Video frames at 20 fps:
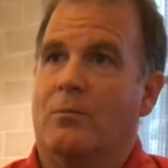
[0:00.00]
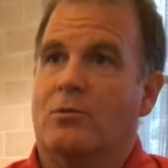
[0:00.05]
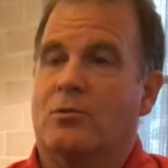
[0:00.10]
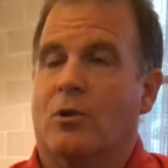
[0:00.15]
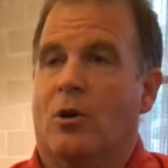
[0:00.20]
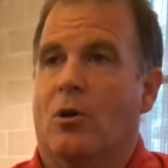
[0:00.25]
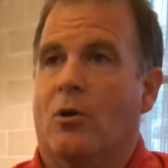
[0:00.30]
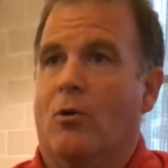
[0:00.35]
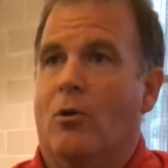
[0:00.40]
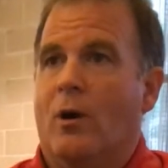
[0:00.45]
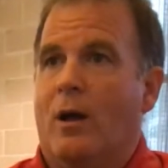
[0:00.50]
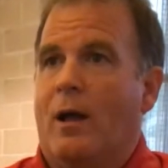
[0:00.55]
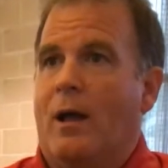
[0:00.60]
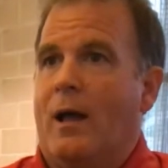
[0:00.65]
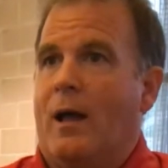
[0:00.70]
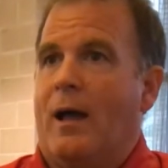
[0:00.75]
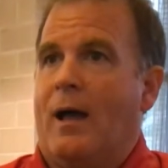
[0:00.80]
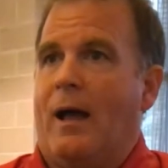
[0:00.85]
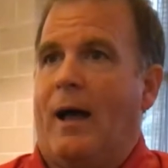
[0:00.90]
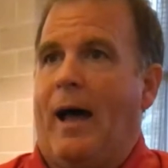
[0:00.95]
So
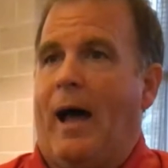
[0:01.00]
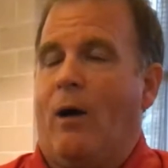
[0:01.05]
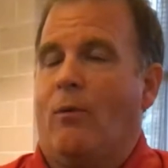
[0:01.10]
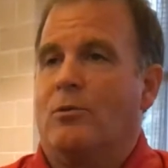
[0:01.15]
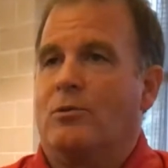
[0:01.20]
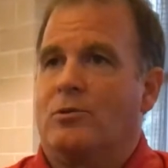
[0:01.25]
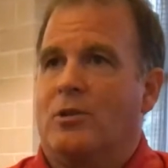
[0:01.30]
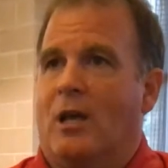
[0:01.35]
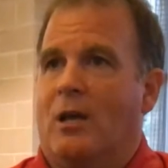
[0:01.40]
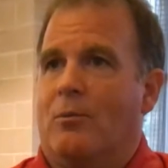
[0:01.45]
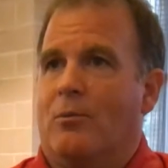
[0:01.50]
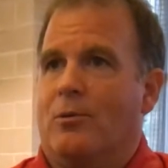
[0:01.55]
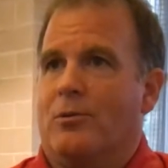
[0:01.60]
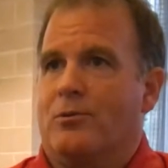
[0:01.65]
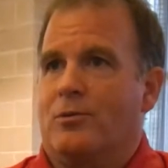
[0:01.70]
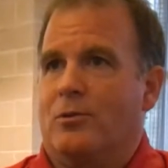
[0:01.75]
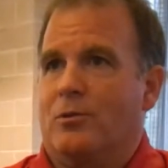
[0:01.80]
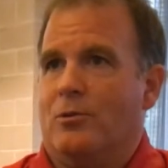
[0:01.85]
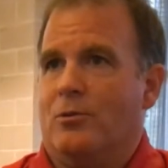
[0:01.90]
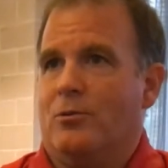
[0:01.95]
I was able
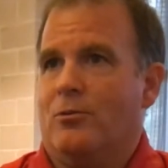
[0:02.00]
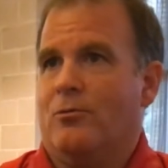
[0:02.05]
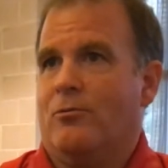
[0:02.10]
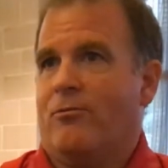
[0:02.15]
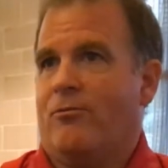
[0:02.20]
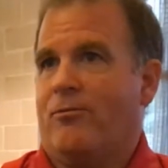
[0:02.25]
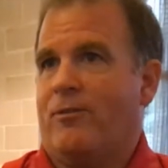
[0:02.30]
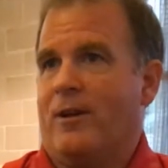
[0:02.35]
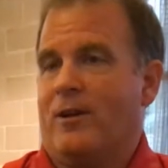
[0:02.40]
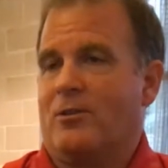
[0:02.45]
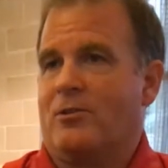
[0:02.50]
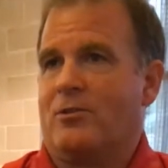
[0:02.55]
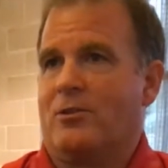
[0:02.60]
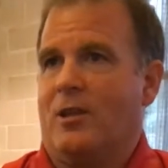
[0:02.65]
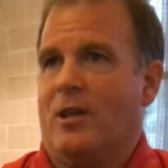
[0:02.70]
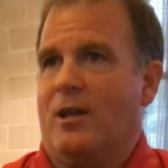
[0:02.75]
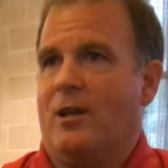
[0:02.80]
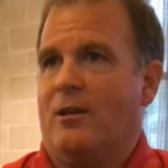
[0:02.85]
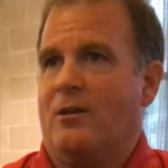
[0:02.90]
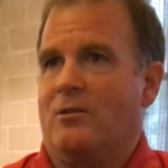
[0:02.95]
to fix
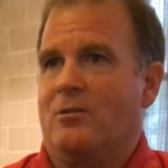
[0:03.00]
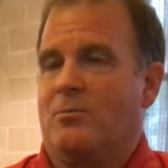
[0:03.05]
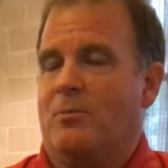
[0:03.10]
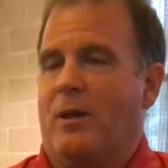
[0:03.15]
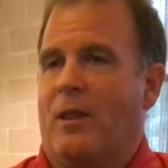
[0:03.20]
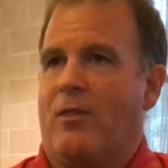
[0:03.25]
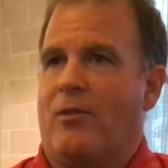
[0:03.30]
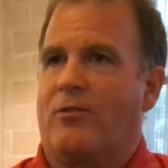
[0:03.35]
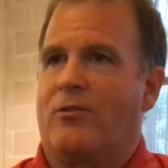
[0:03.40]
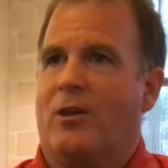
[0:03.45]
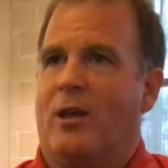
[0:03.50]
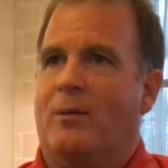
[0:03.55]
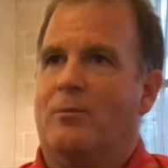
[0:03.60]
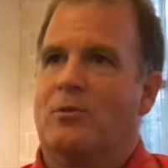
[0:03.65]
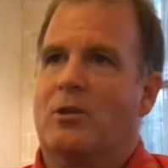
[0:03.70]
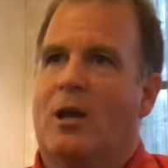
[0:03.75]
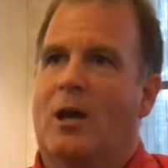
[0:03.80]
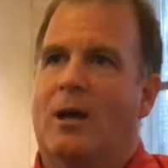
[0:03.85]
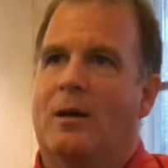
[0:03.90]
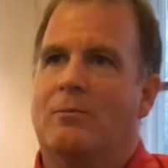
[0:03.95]
things, but at the same
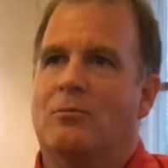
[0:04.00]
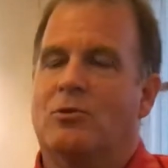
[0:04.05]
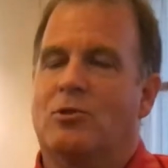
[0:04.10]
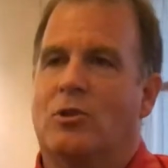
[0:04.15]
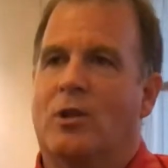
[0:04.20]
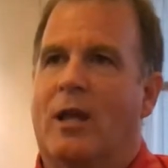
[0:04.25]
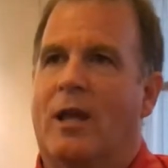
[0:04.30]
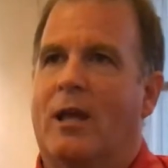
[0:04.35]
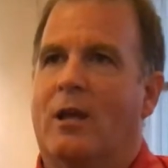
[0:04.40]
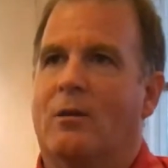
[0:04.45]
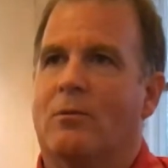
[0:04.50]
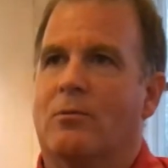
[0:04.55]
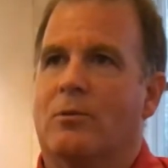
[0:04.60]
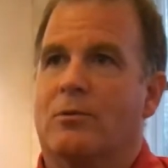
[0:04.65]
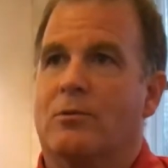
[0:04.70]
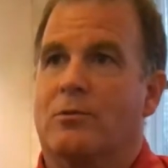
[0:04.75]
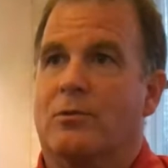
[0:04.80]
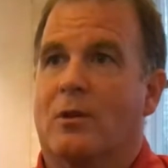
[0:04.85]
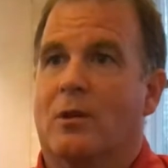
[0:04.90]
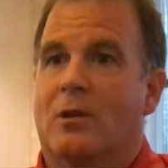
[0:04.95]
time, Junayd
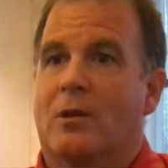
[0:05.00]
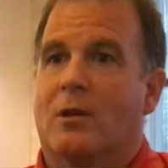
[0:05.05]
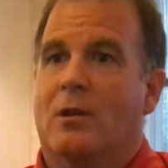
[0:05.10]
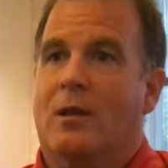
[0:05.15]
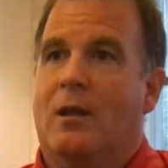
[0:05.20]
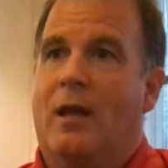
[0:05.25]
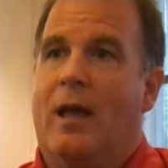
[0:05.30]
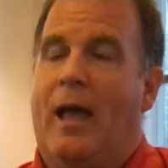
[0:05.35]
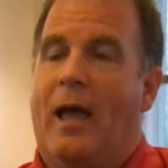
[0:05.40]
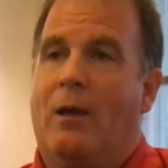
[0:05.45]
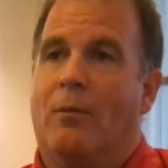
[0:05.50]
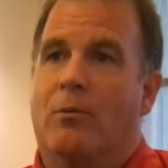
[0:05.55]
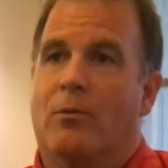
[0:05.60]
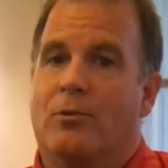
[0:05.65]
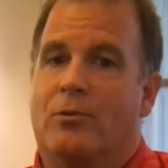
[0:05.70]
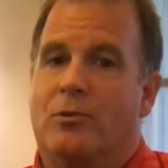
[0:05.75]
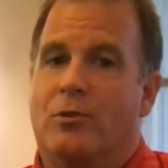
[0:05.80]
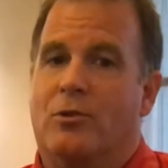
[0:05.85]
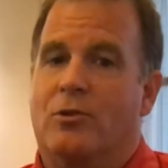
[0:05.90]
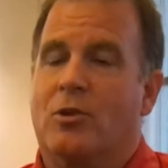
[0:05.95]
was
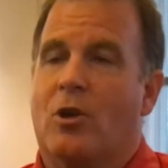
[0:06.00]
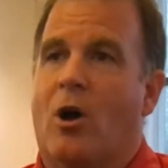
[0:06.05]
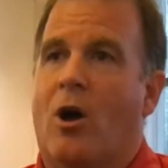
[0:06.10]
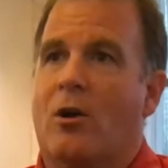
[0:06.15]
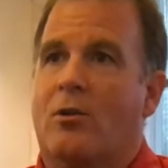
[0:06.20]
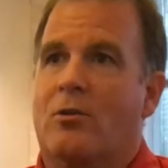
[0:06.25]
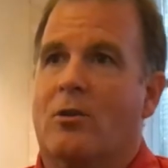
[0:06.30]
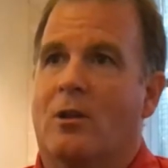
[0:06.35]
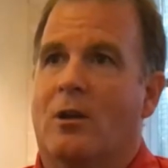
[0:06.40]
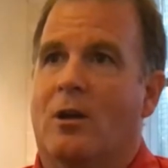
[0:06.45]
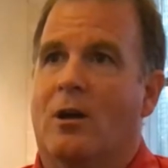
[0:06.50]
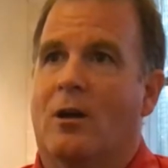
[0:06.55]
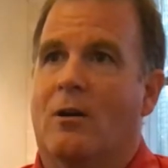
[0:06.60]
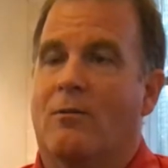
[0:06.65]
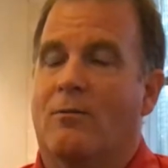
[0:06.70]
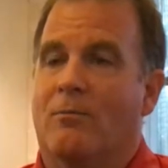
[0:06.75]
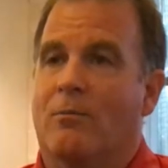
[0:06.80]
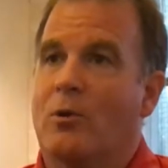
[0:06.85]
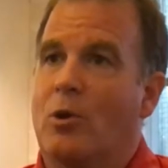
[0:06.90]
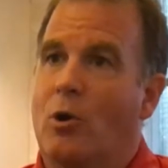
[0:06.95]
able to talk to
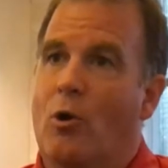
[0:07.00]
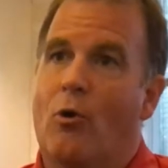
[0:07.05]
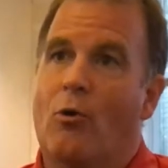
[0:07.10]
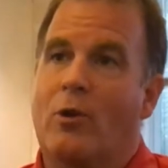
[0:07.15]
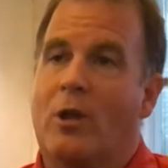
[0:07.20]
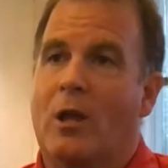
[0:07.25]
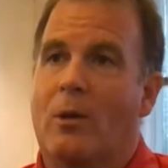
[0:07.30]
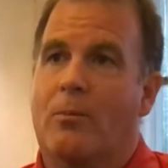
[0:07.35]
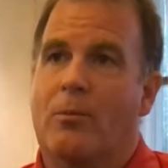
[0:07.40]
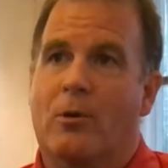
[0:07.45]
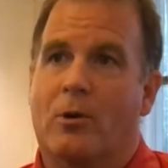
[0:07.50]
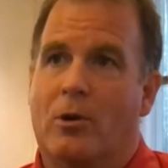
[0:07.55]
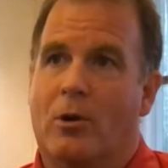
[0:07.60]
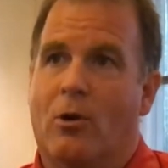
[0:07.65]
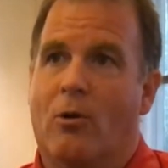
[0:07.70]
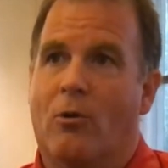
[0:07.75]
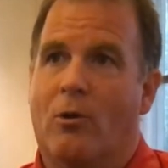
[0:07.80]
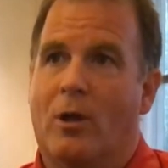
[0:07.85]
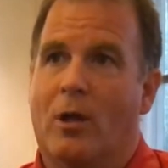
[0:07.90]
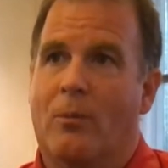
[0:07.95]
him, goalkeeper to
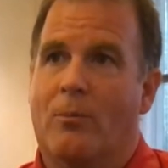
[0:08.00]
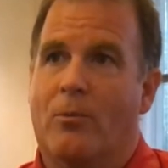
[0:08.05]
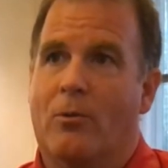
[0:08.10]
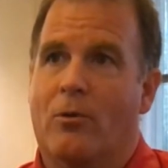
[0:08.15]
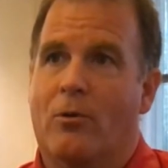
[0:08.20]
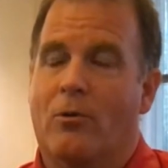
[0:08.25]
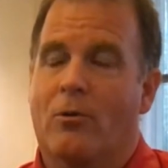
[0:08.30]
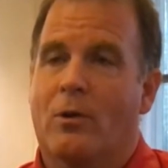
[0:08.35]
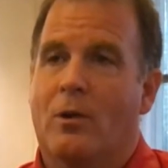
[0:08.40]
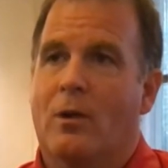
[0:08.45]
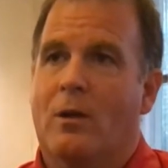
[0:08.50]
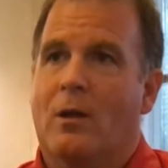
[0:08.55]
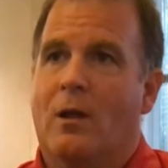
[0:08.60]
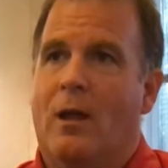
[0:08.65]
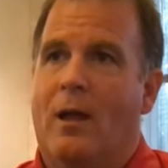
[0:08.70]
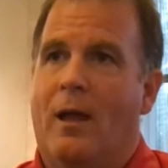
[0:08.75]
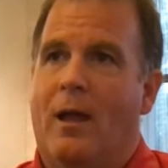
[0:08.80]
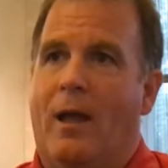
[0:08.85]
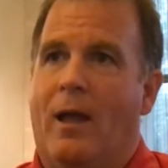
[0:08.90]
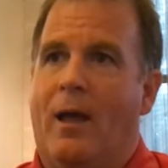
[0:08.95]
goalkeeper,
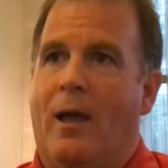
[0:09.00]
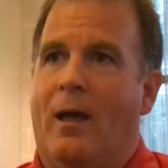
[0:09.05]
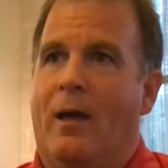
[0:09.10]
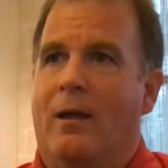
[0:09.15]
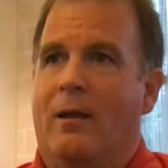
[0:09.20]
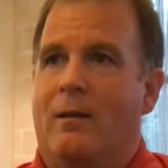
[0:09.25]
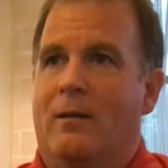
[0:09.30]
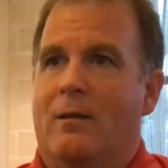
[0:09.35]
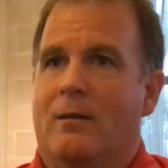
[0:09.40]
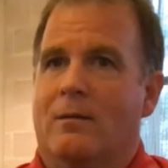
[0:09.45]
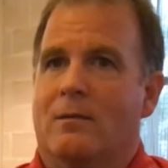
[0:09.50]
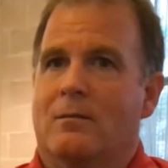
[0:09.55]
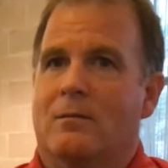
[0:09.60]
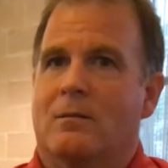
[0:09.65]
and